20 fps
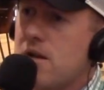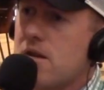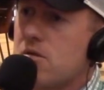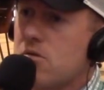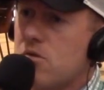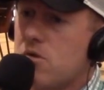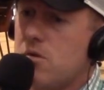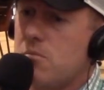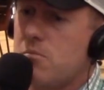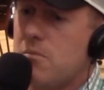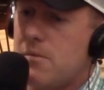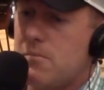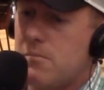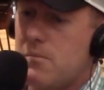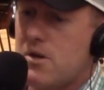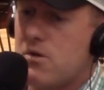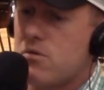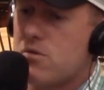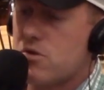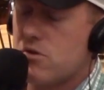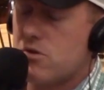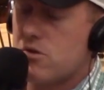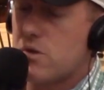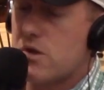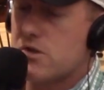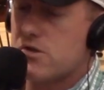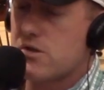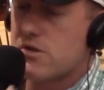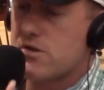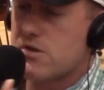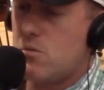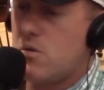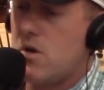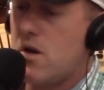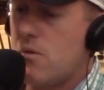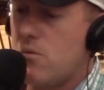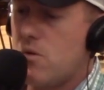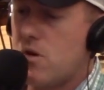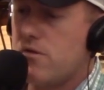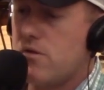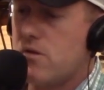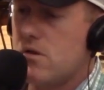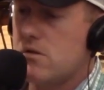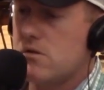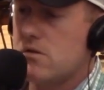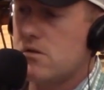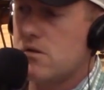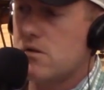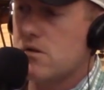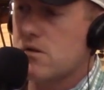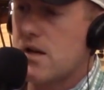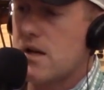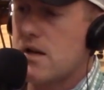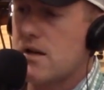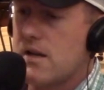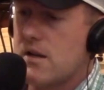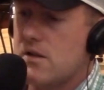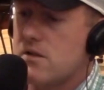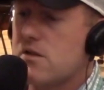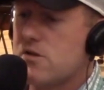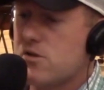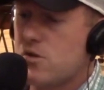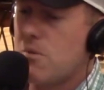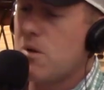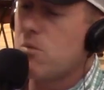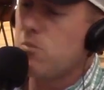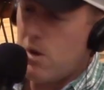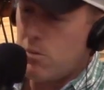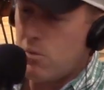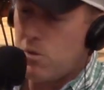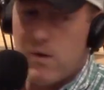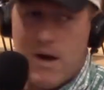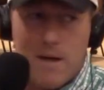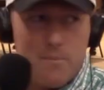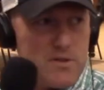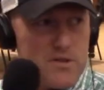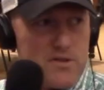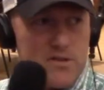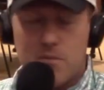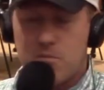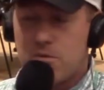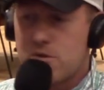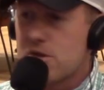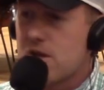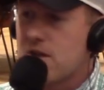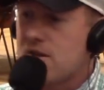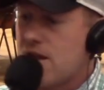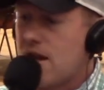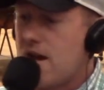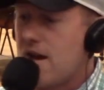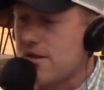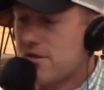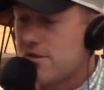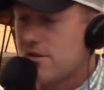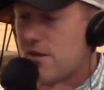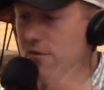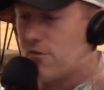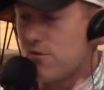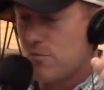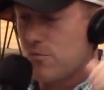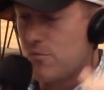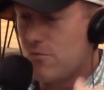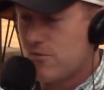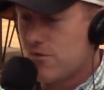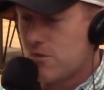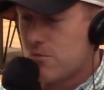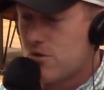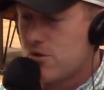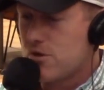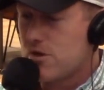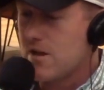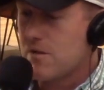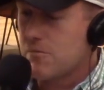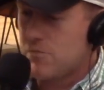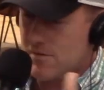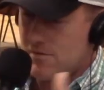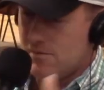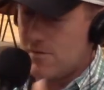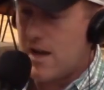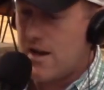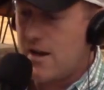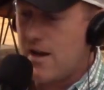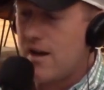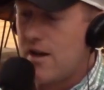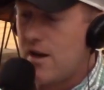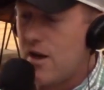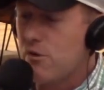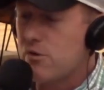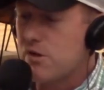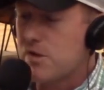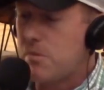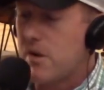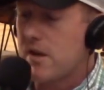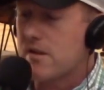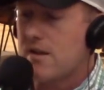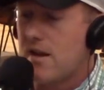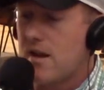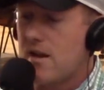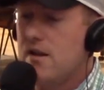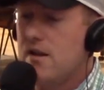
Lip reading: original question, because I want to kind of get this home, and we'll wrap this up. I was getting the high sign from your team, and I'll respect that.